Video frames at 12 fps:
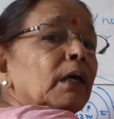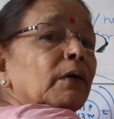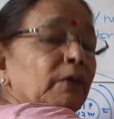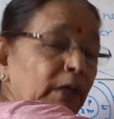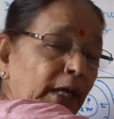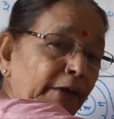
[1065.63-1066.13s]

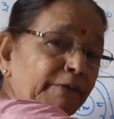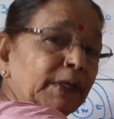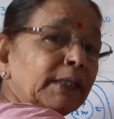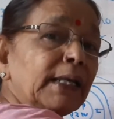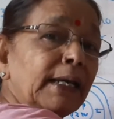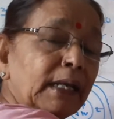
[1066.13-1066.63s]

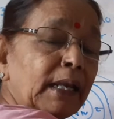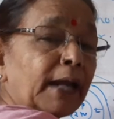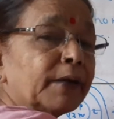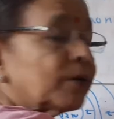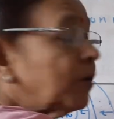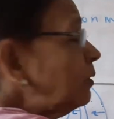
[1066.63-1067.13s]
having the
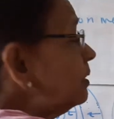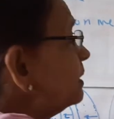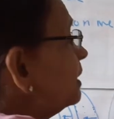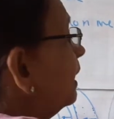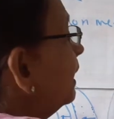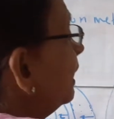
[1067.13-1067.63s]

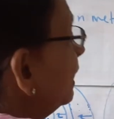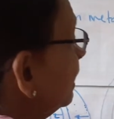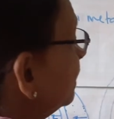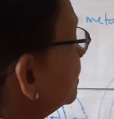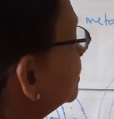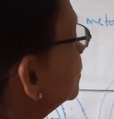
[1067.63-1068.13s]
electrons,
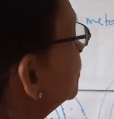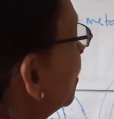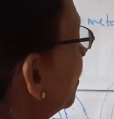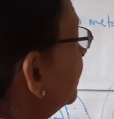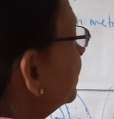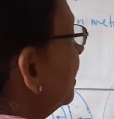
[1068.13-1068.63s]
it is
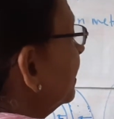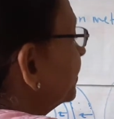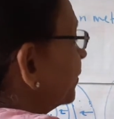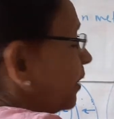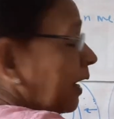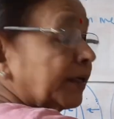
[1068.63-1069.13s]
not
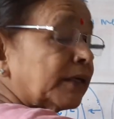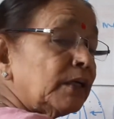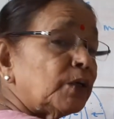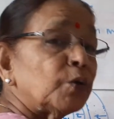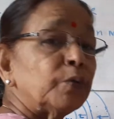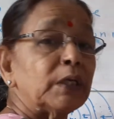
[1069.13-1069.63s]

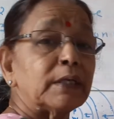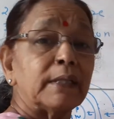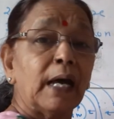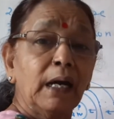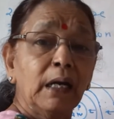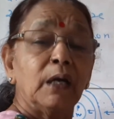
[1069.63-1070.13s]
attracted toward
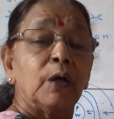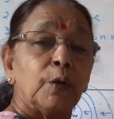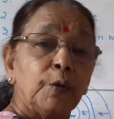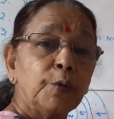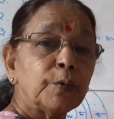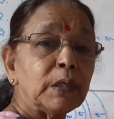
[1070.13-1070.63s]
the
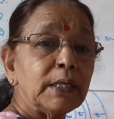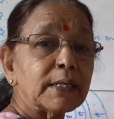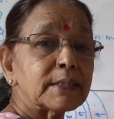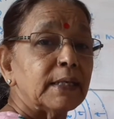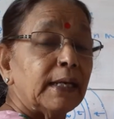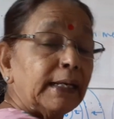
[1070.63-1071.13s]
nucleus.